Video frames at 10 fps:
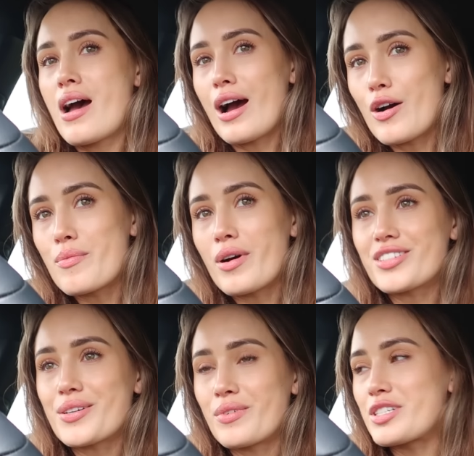how much
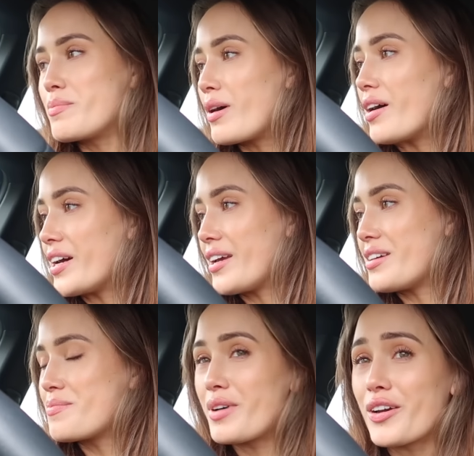I want to buy
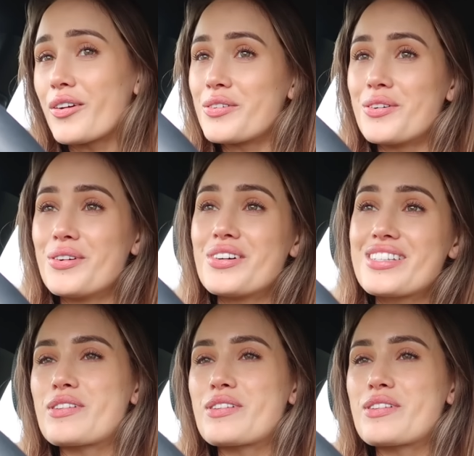my own horse.